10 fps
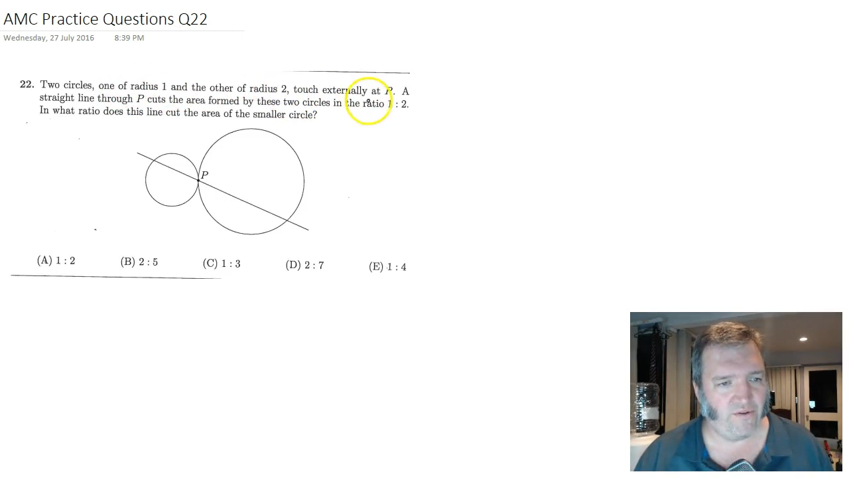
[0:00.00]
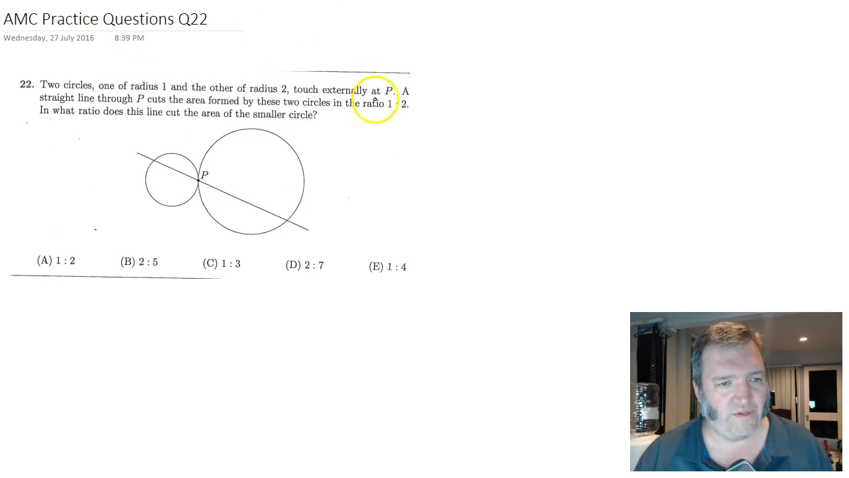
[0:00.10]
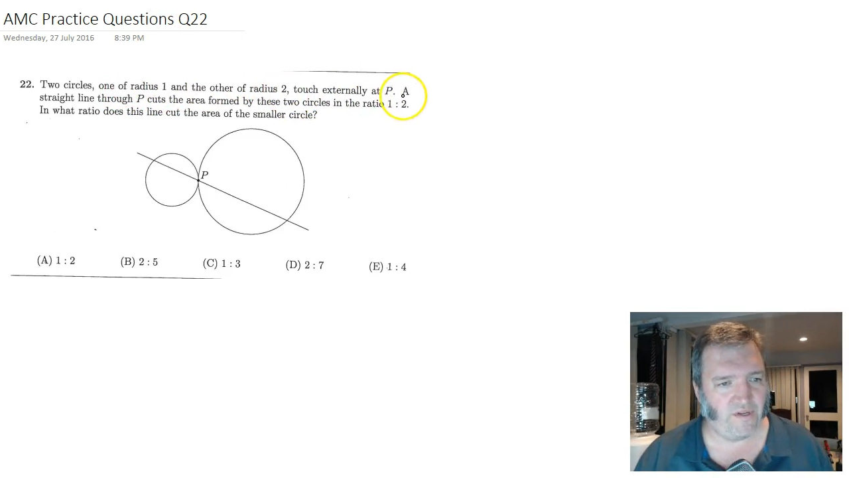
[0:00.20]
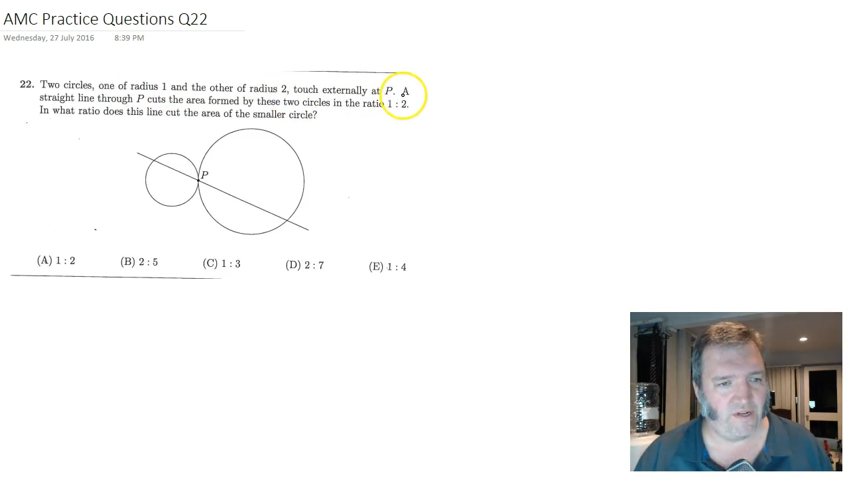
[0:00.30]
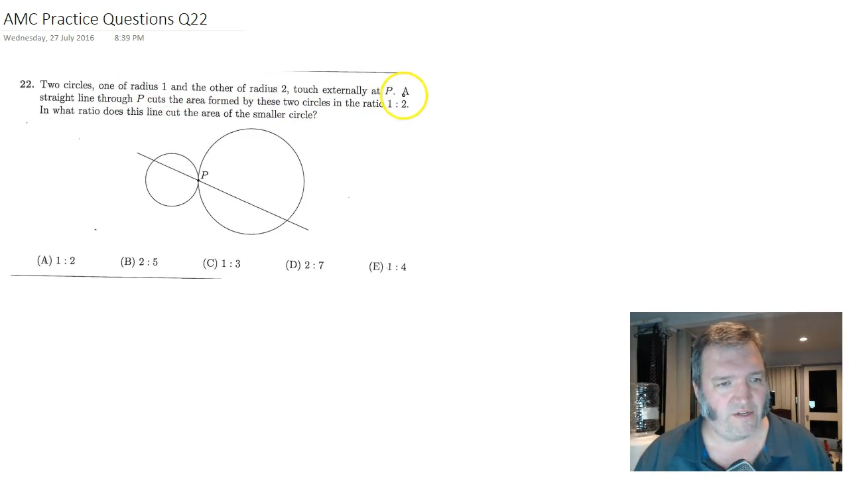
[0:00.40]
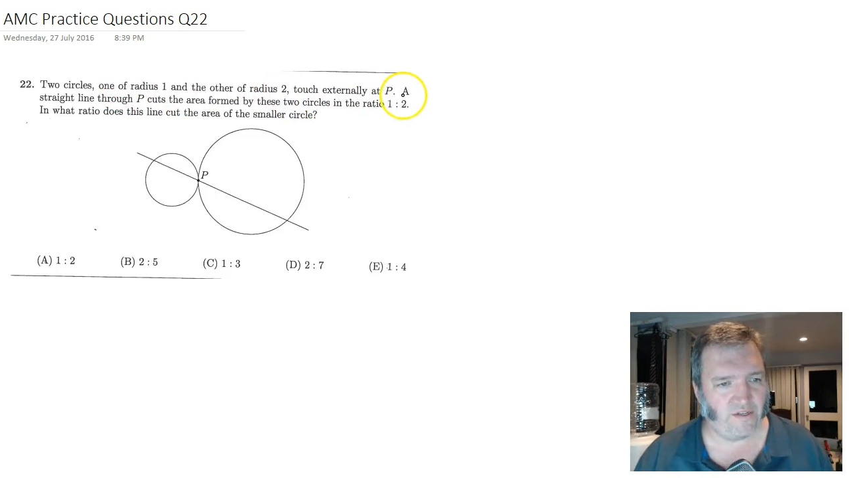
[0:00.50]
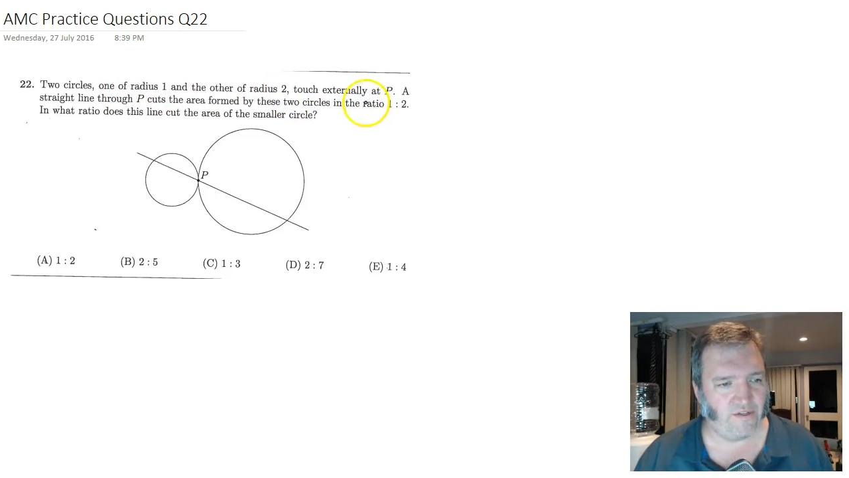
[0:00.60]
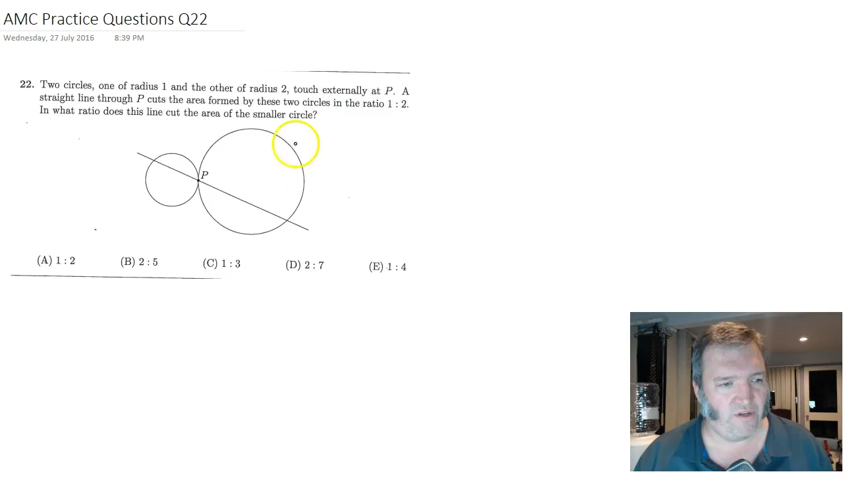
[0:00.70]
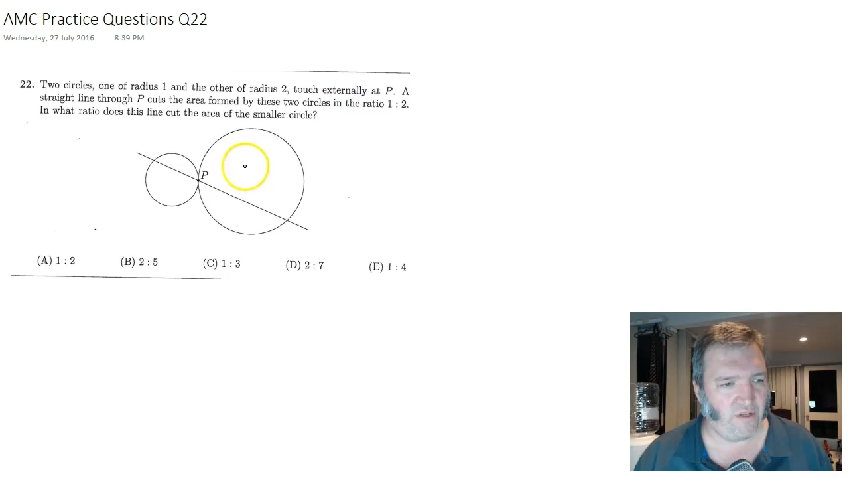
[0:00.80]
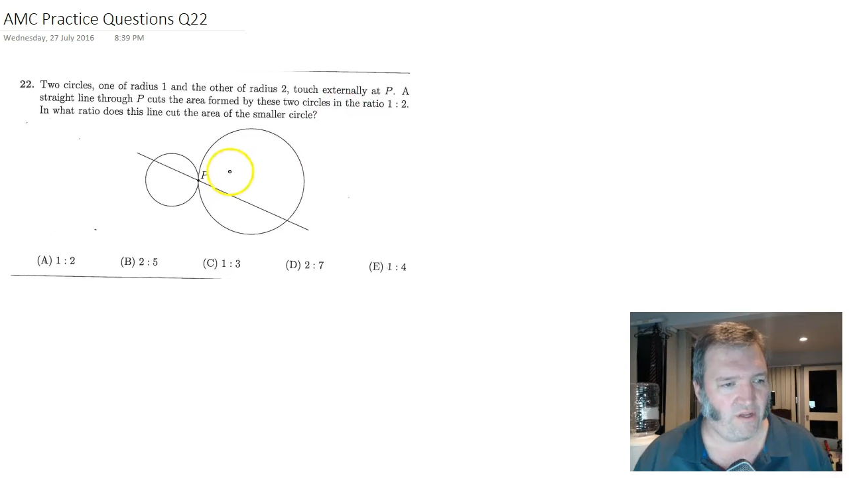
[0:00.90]
touch
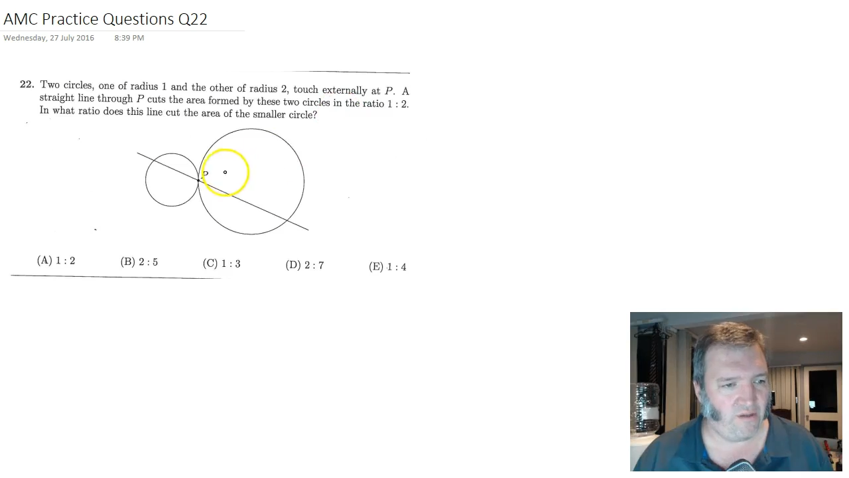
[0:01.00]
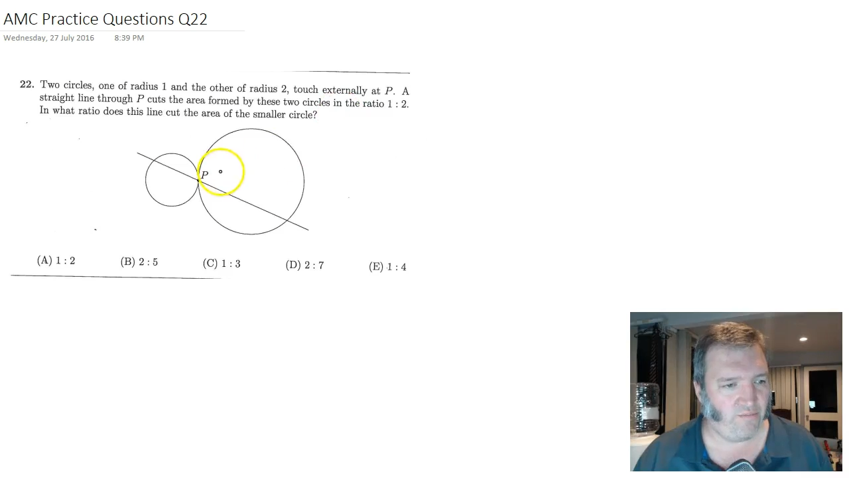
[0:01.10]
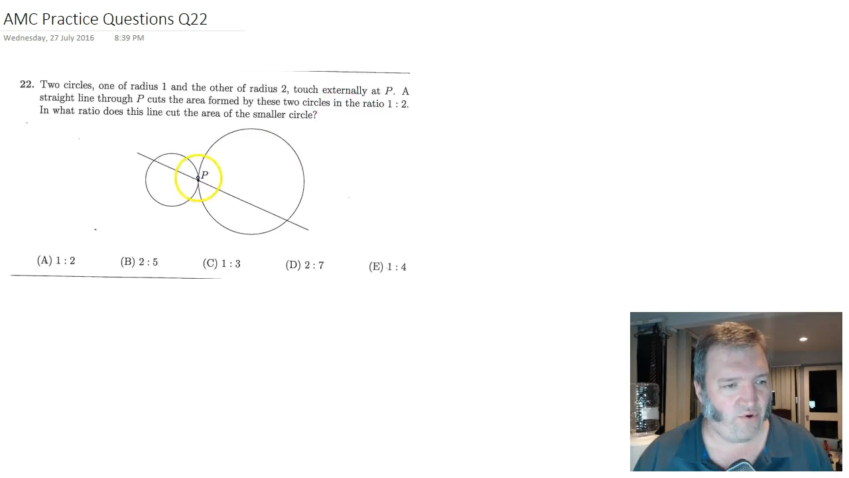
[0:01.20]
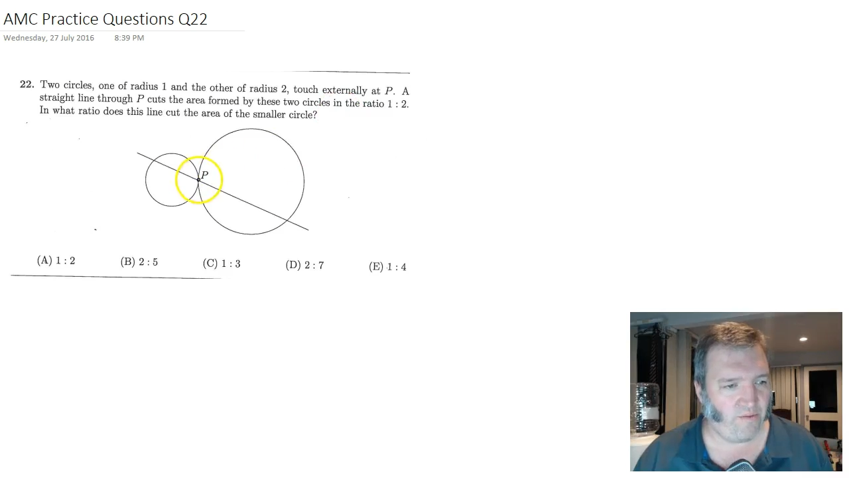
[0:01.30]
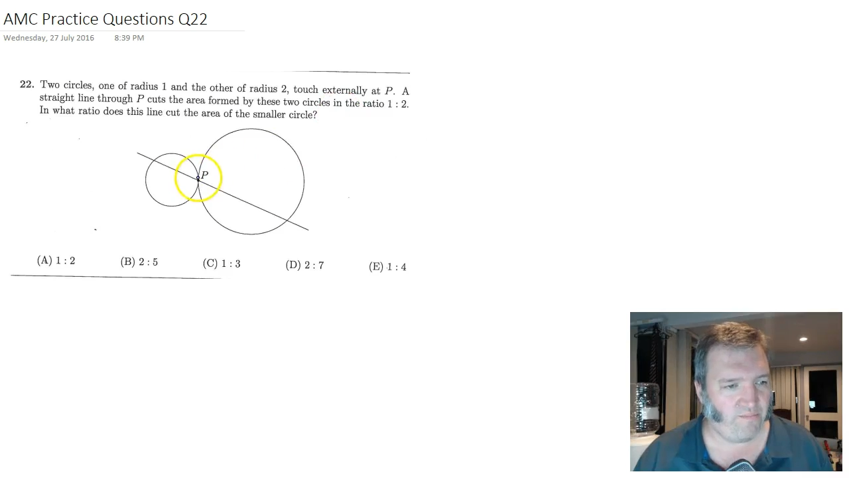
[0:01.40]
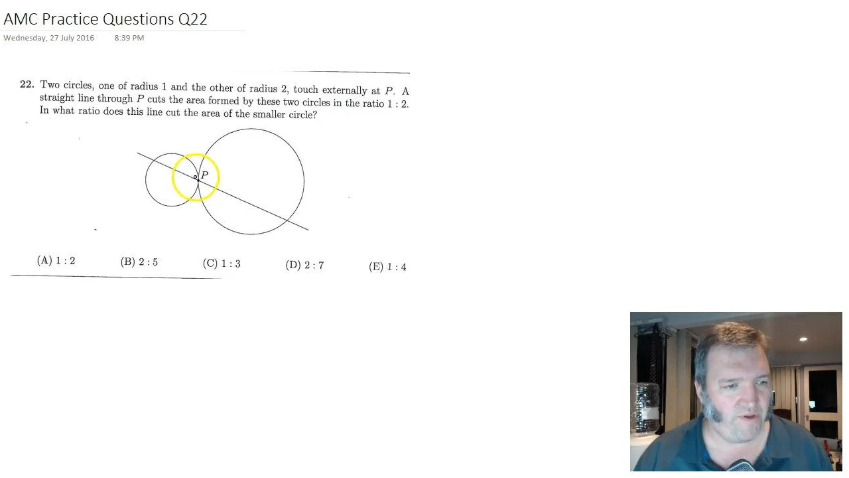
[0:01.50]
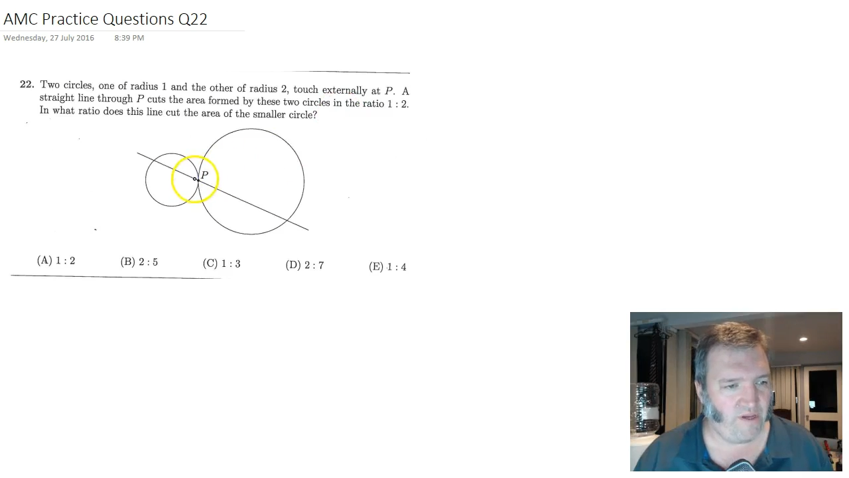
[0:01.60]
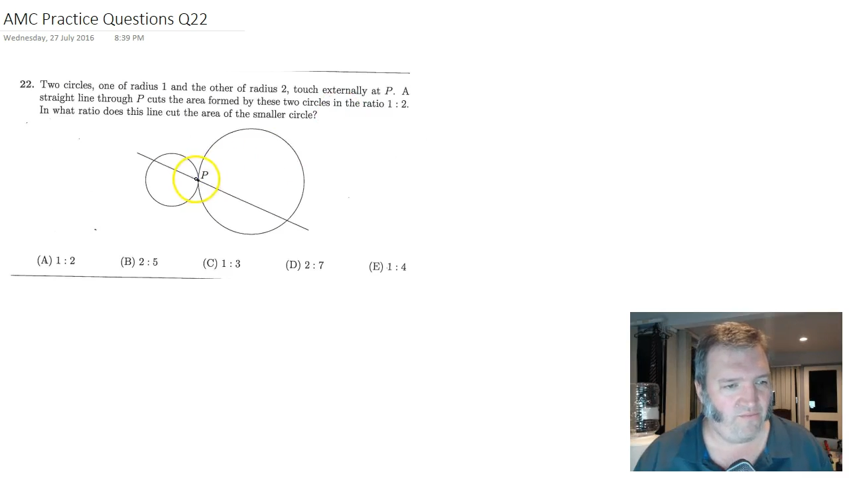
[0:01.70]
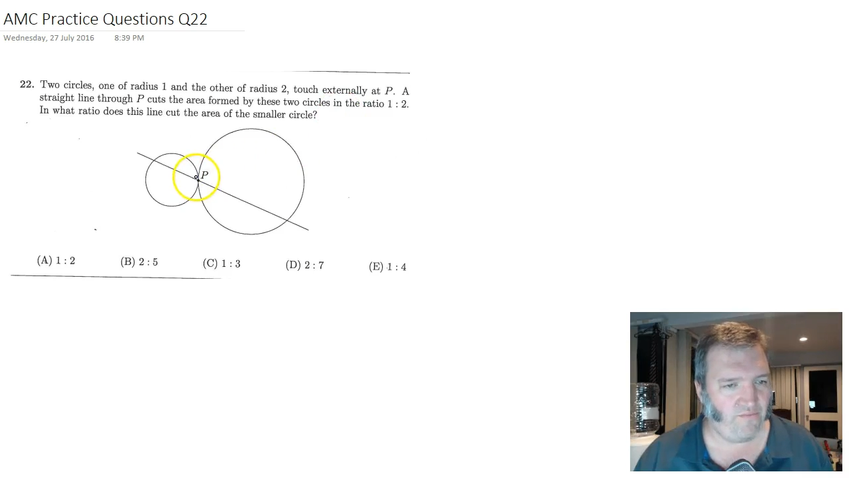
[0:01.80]
externally at the point P.